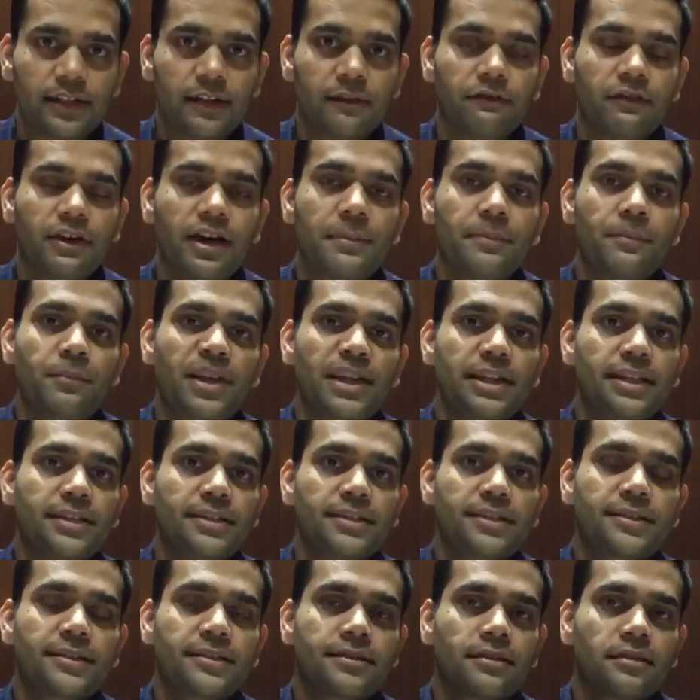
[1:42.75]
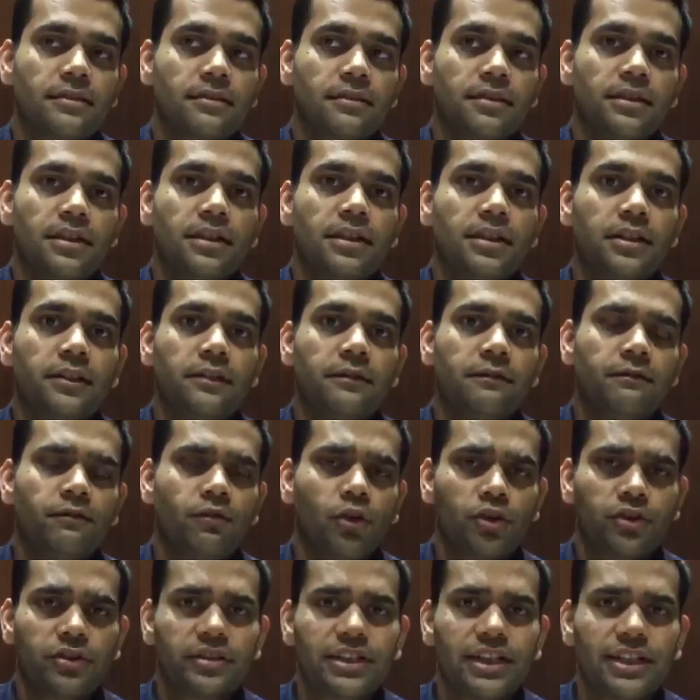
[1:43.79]
Kapha means the
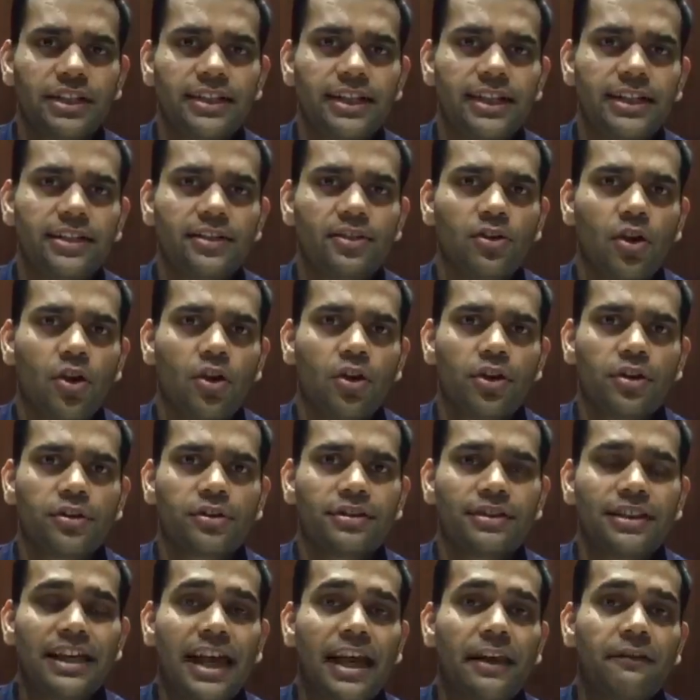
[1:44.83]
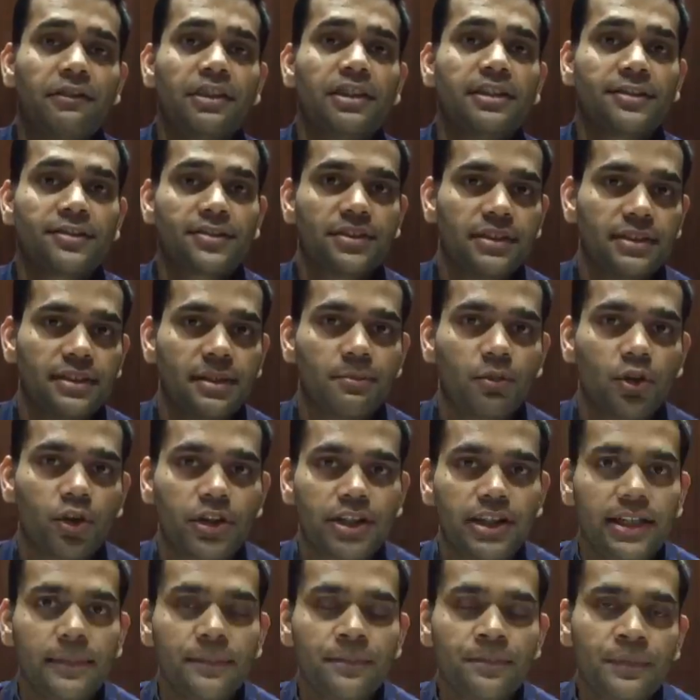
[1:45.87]
water content or the heaviness in the
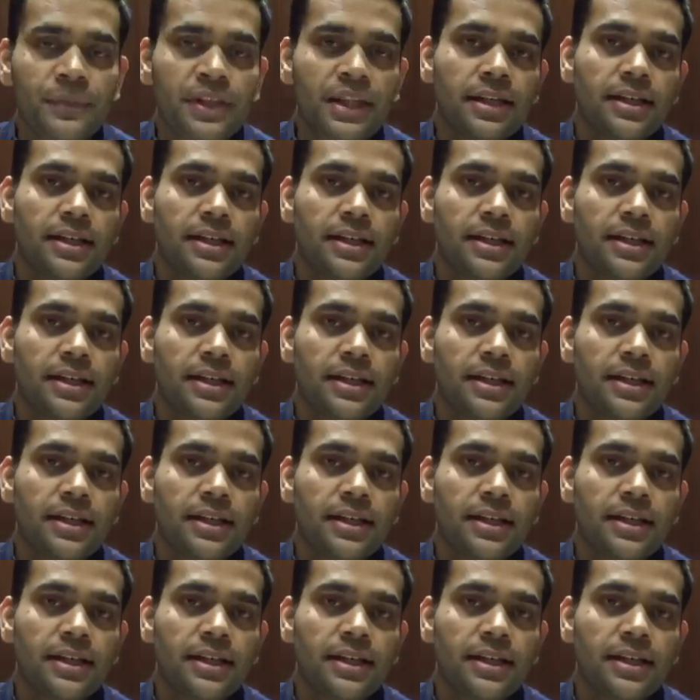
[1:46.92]
body.